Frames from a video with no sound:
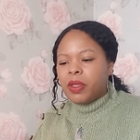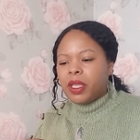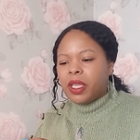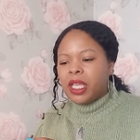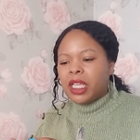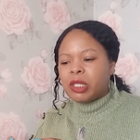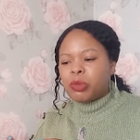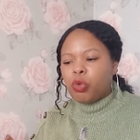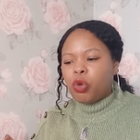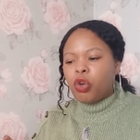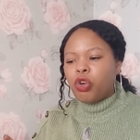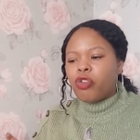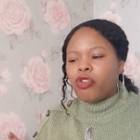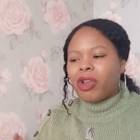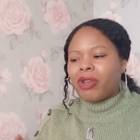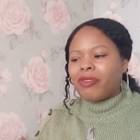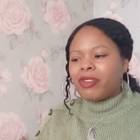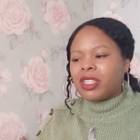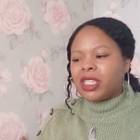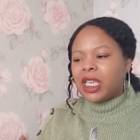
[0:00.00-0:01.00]
is more
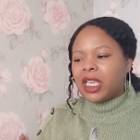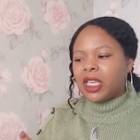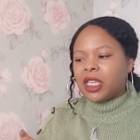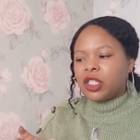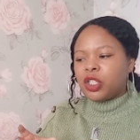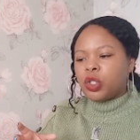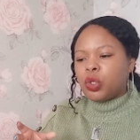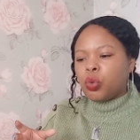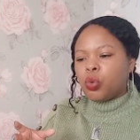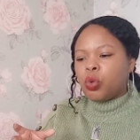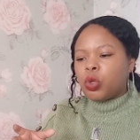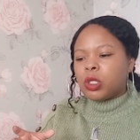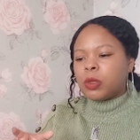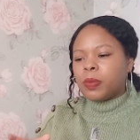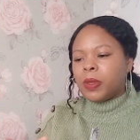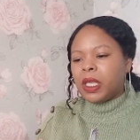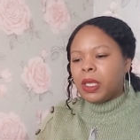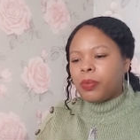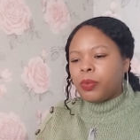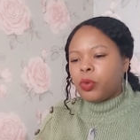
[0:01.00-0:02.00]
gravitated towards
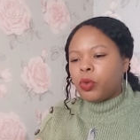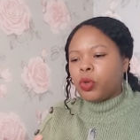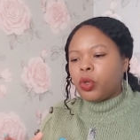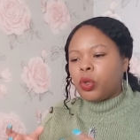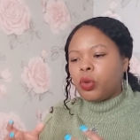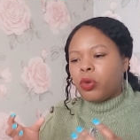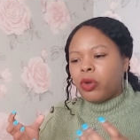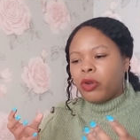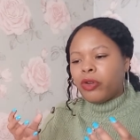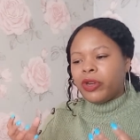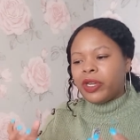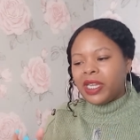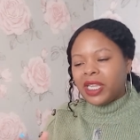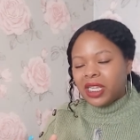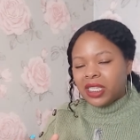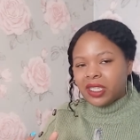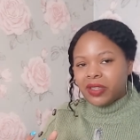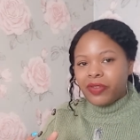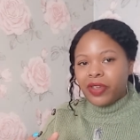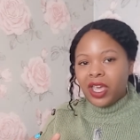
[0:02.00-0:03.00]
people who are in
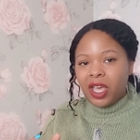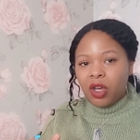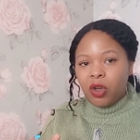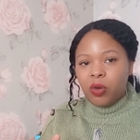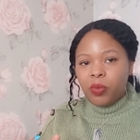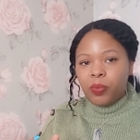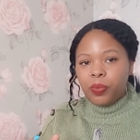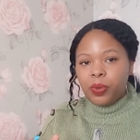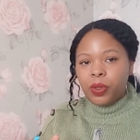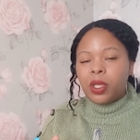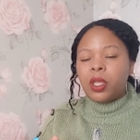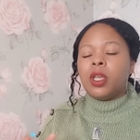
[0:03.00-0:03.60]
need of help.